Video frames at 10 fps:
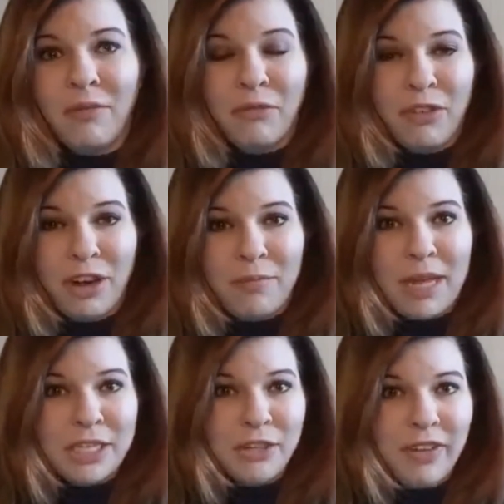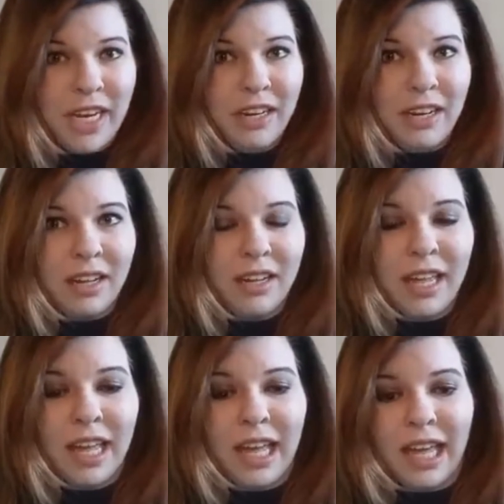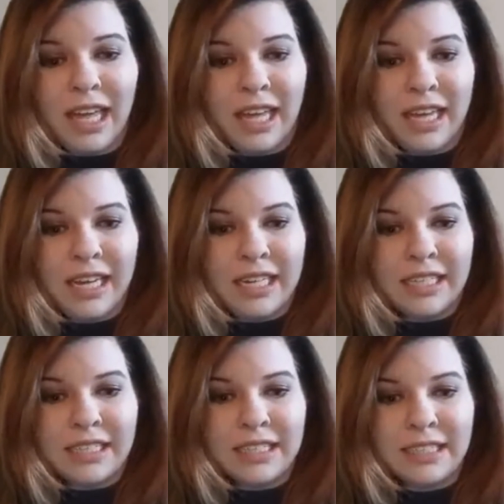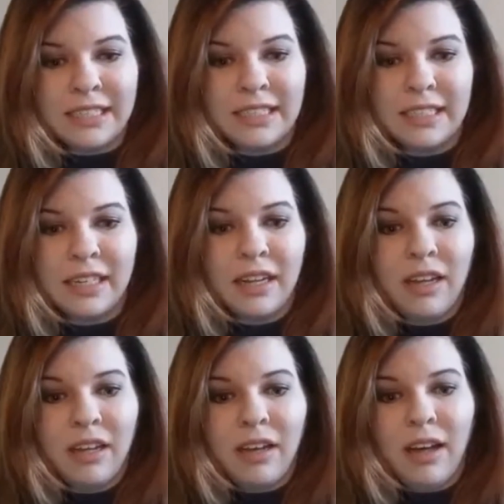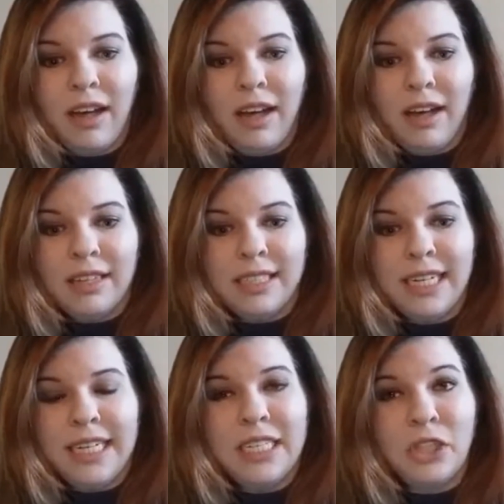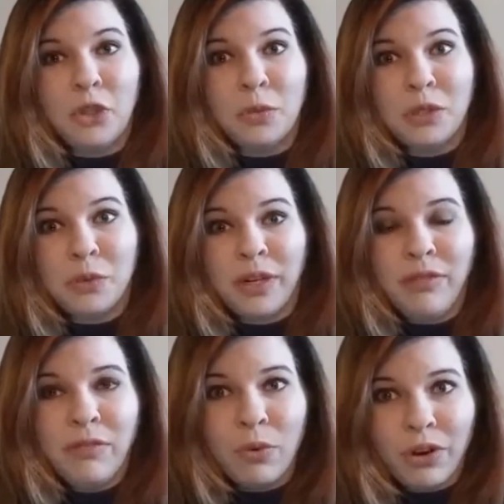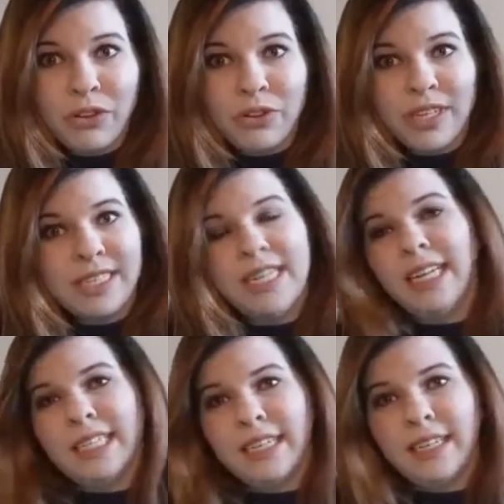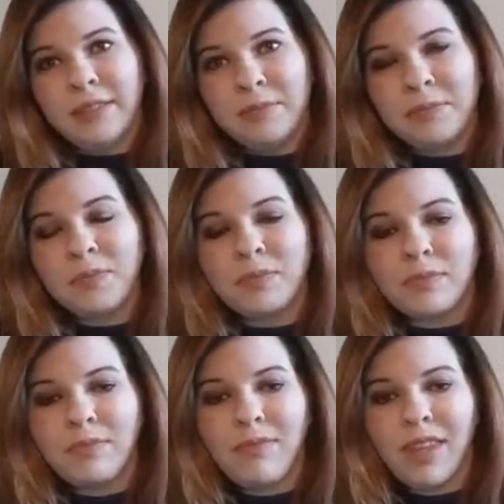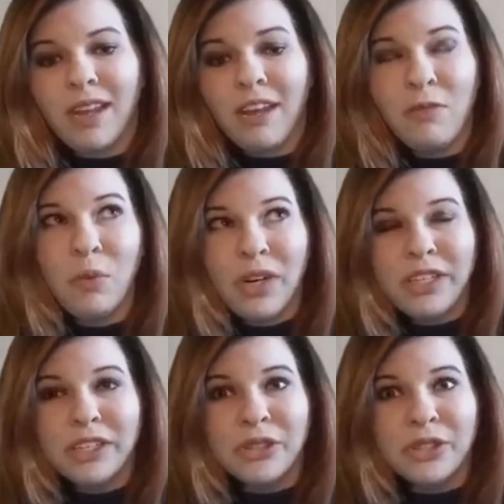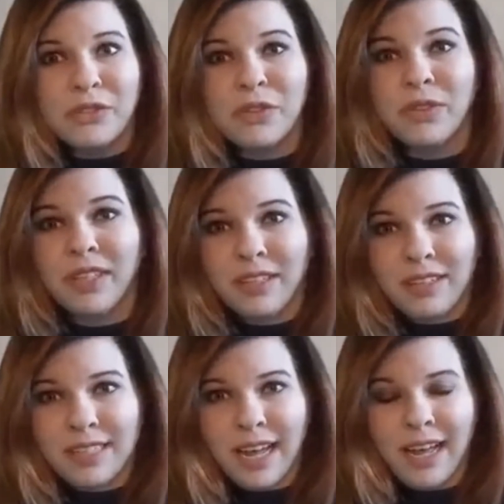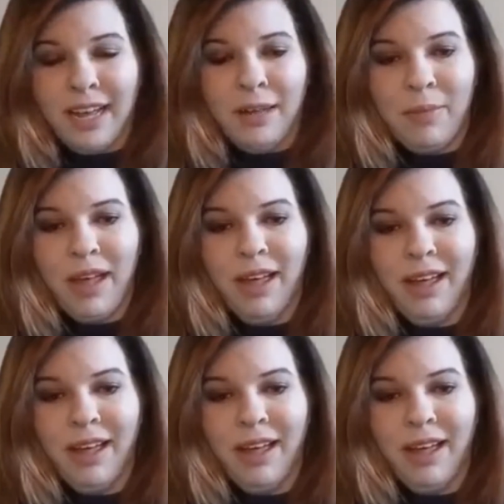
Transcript: I'm from Pennsylvania, and uh, today is October twenty-fourth, twenty nineteen. I've been wanting to do this for a really long time.